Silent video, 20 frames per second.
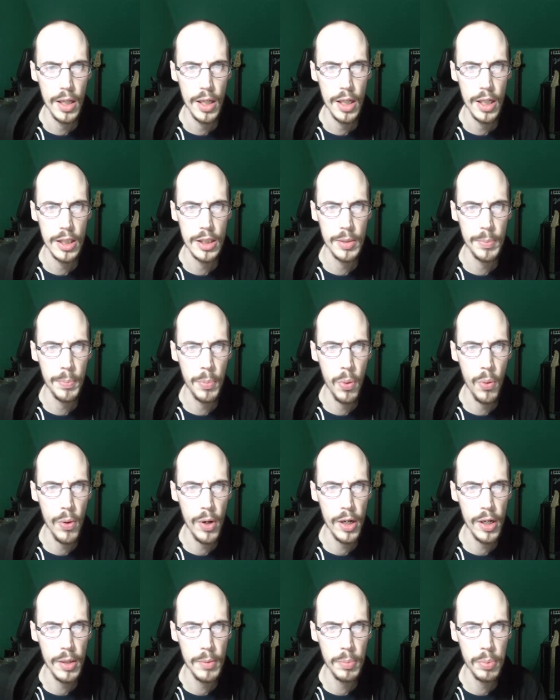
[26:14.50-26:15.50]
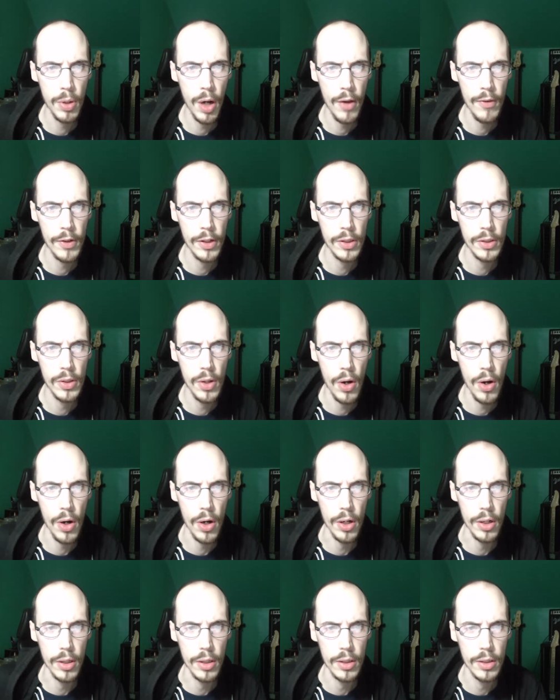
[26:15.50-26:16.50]
His appointed private
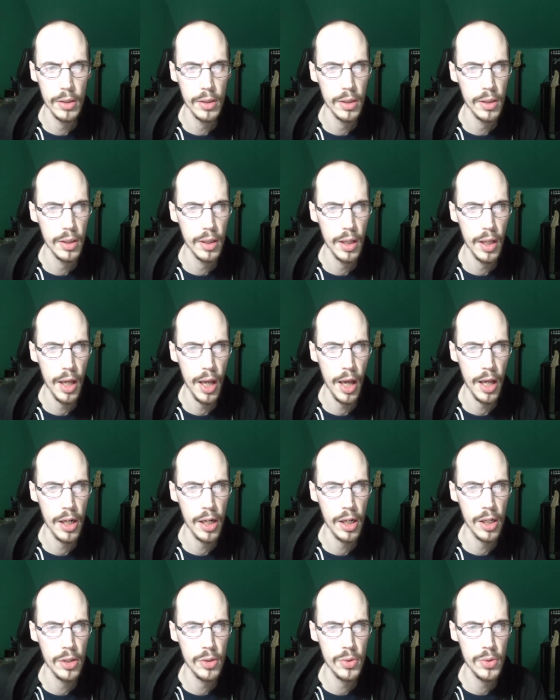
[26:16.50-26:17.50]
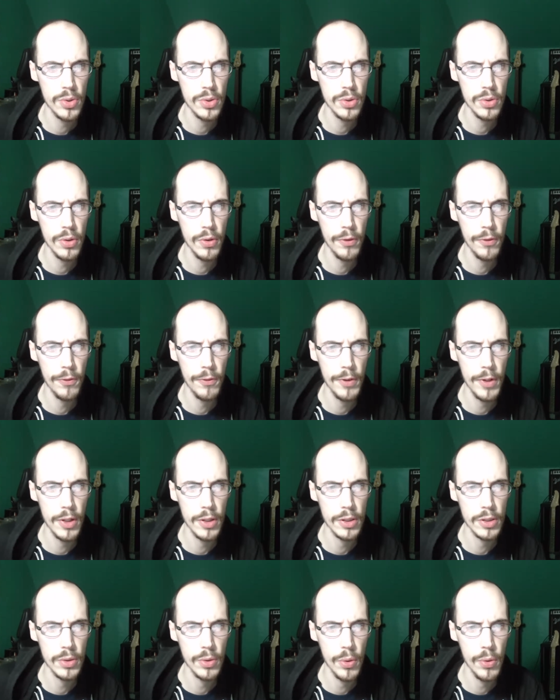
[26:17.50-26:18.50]
guard had unusual
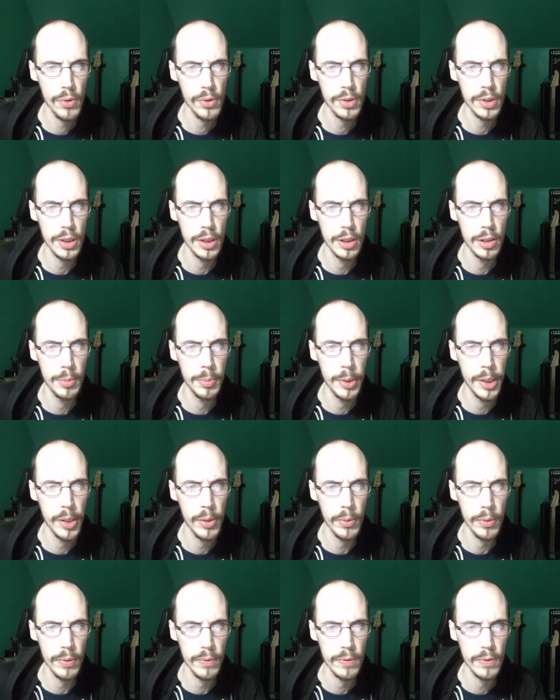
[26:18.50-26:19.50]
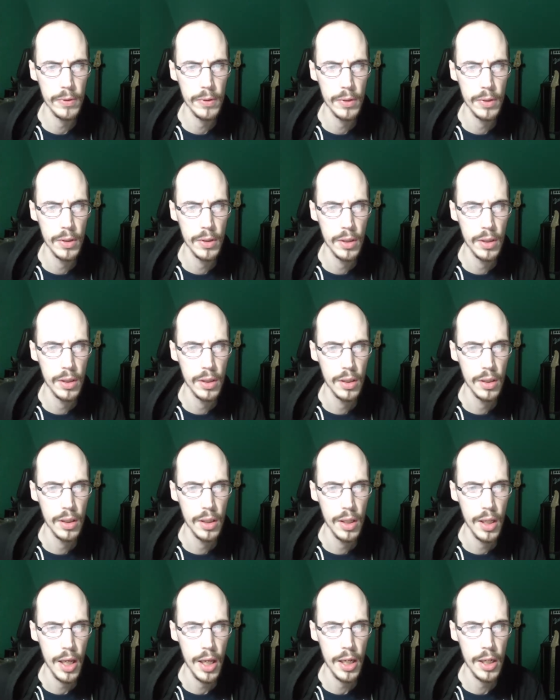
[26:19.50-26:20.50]
fierce loyalty to begin with,
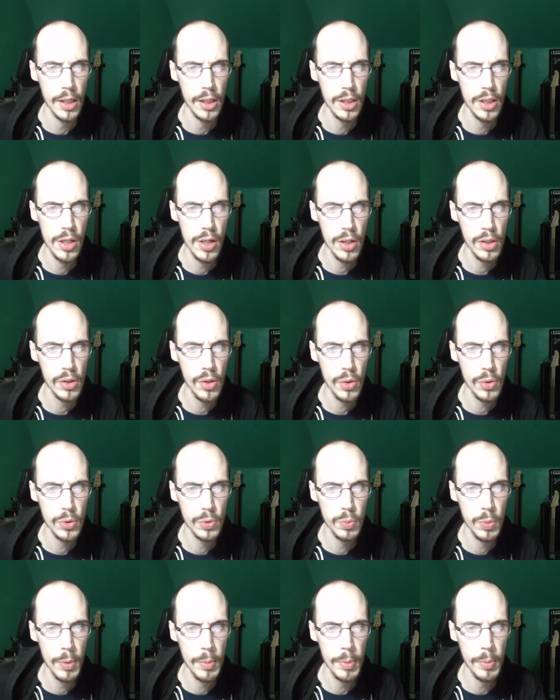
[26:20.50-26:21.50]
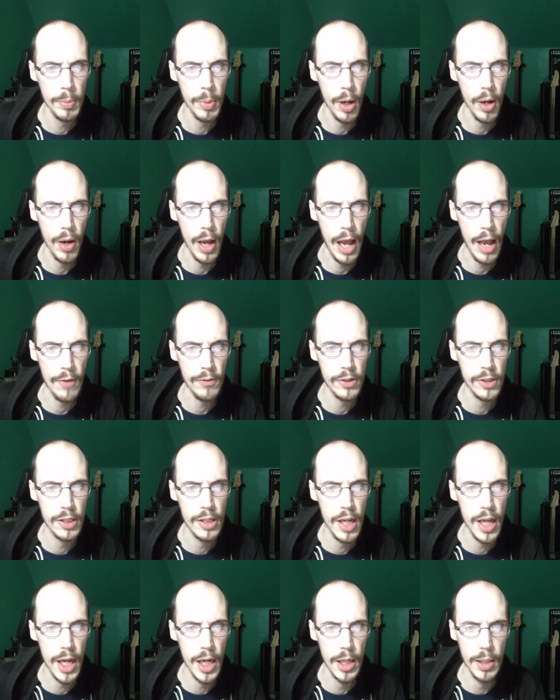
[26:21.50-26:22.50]
and it took those women about half a
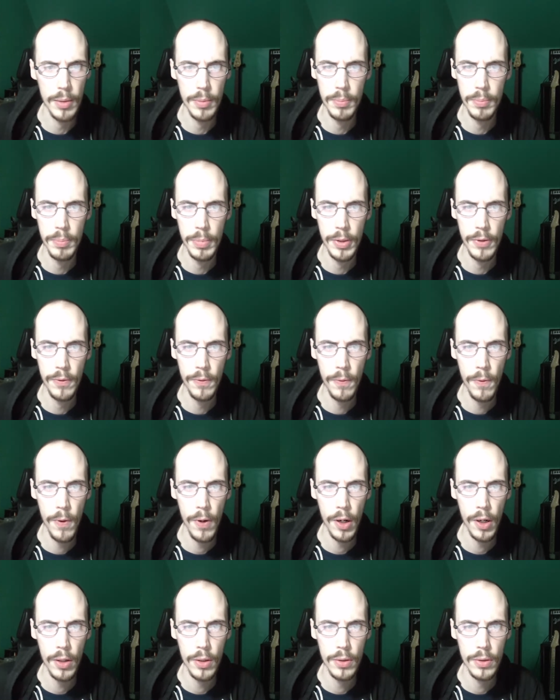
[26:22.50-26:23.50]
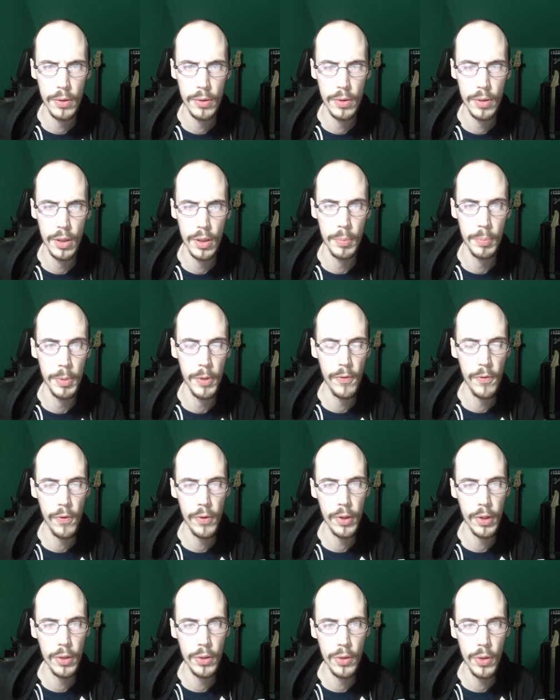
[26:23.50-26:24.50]
day before
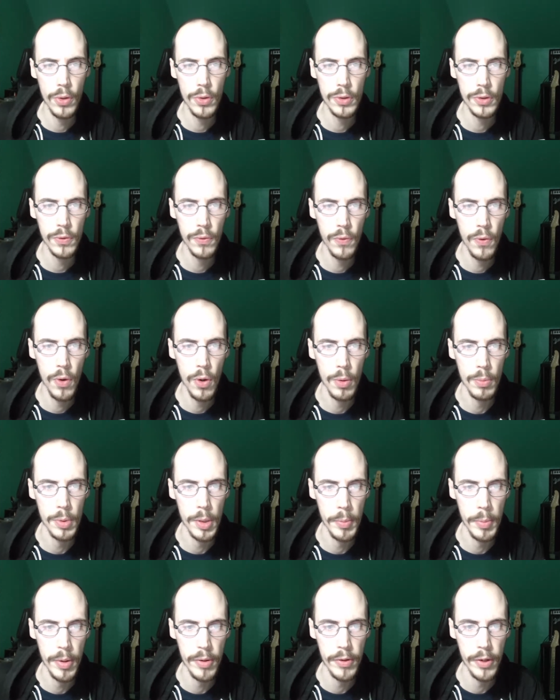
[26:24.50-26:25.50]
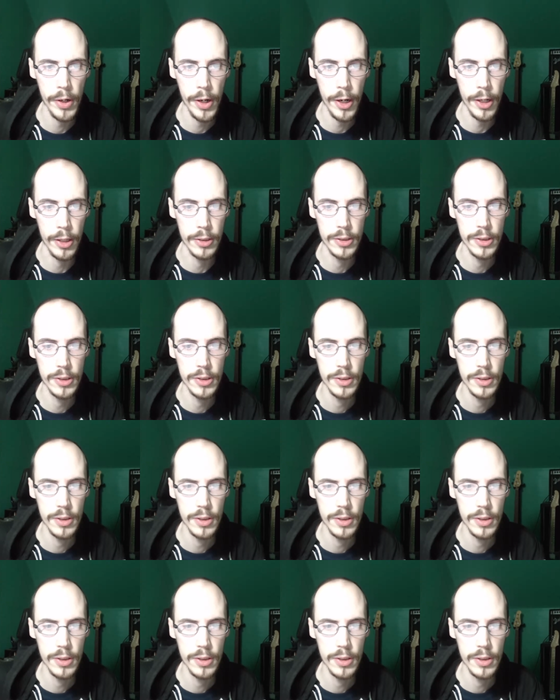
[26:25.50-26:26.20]
the clones formed above their heads.